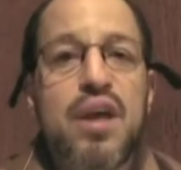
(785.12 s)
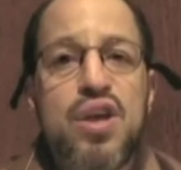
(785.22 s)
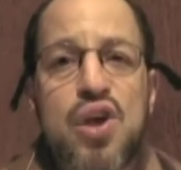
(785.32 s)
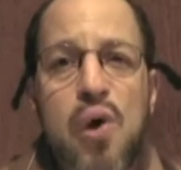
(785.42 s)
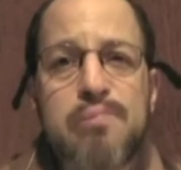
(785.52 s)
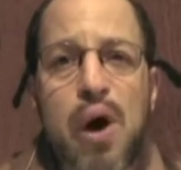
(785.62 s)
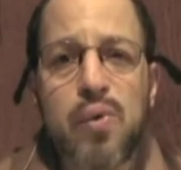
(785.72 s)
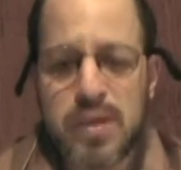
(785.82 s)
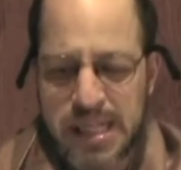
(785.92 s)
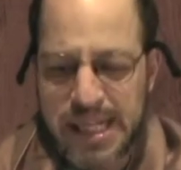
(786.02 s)

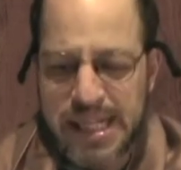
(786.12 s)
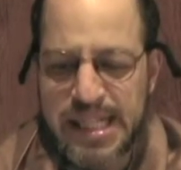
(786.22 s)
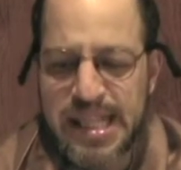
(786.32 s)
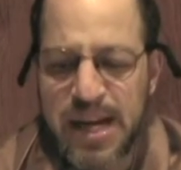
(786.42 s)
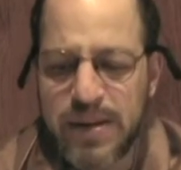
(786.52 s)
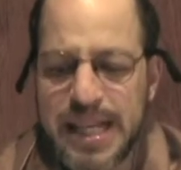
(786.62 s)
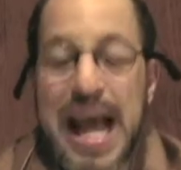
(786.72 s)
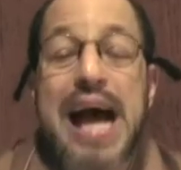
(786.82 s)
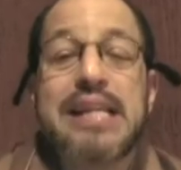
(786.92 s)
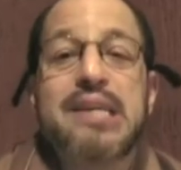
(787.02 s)
Yomo nearly
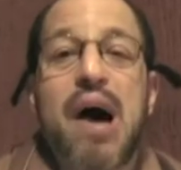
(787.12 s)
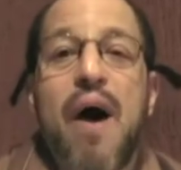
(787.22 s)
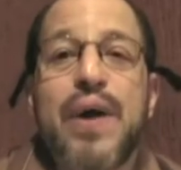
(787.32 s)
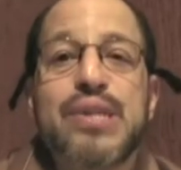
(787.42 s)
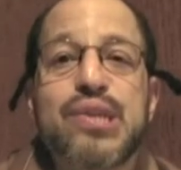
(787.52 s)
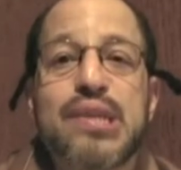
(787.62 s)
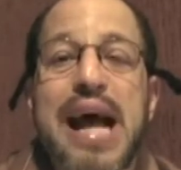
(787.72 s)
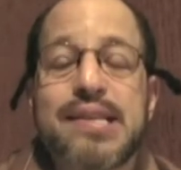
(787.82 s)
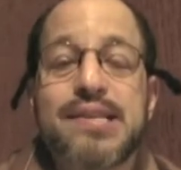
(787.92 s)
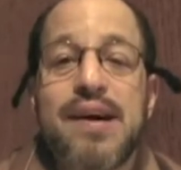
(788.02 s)
had his heart
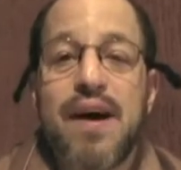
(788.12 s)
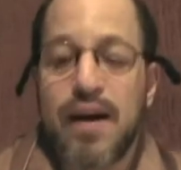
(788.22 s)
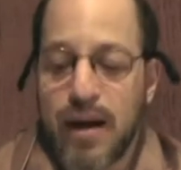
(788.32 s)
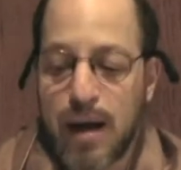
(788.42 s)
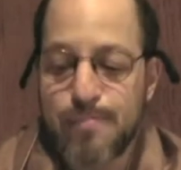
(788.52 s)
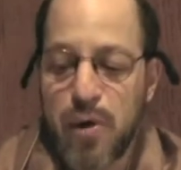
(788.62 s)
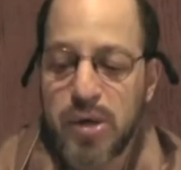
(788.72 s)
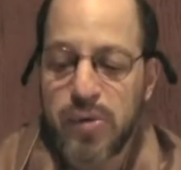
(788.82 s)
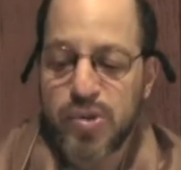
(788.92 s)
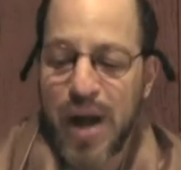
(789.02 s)
set on a
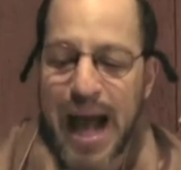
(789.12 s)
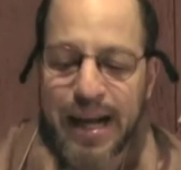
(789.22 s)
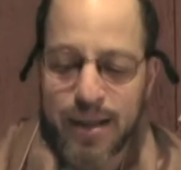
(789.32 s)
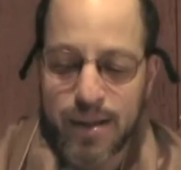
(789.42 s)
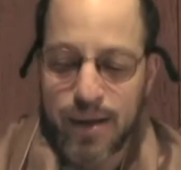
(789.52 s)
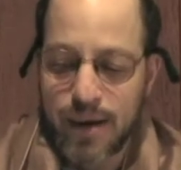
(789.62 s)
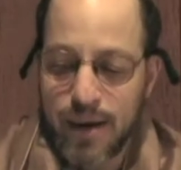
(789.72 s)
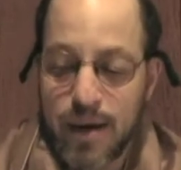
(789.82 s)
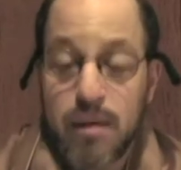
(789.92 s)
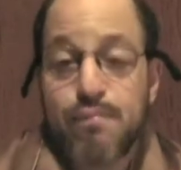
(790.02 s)
Komodo dragon,
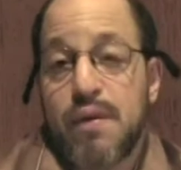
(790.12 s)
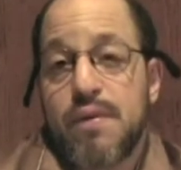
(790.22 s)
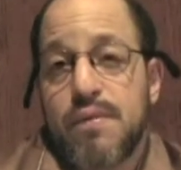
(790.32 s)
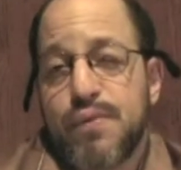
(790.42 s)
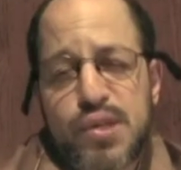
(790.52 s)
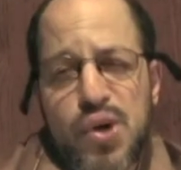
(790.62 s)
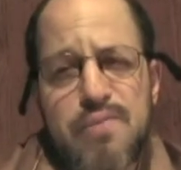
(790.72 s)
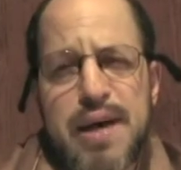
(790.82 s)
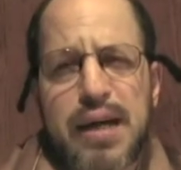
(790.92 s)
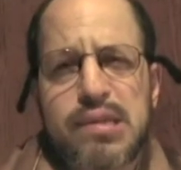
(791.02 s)
but for 2
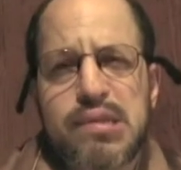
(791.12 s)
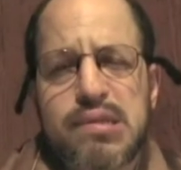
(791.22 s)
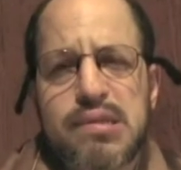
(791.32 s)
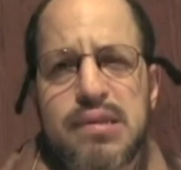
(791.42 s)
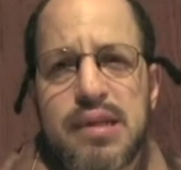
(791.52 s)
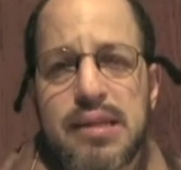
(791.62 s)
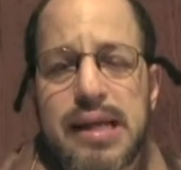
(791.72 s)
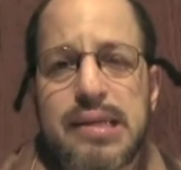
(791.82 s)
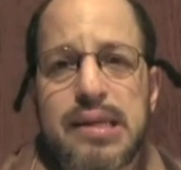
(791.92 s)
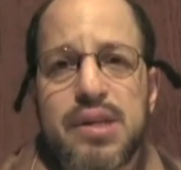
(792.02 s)
minutes, the
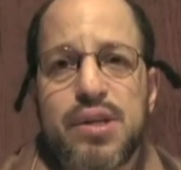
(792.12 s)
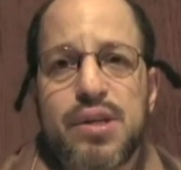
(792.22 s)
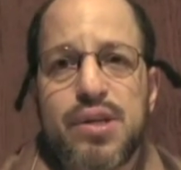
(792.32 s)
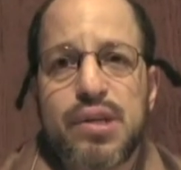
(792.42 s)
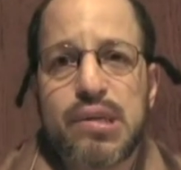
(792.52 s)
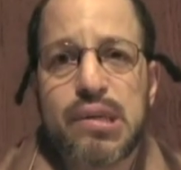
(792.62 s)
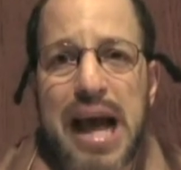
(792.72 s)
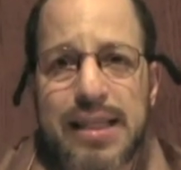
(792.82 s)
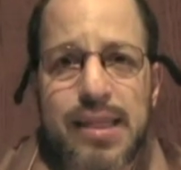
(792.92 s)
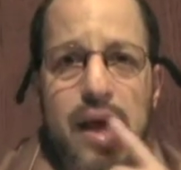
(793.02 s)
lizard just
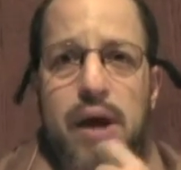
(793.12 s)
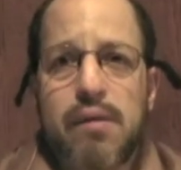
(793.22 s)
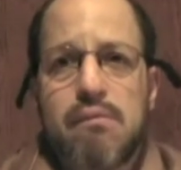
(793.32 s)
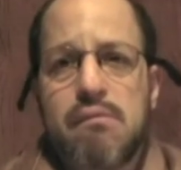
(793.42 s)
sat there.